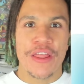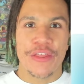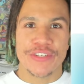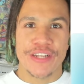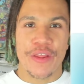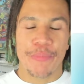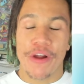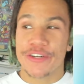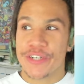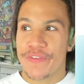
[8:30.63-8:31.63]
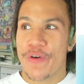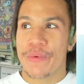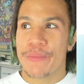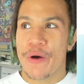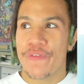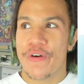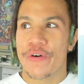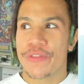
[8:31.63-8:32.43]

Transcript: There was another project, Mofo.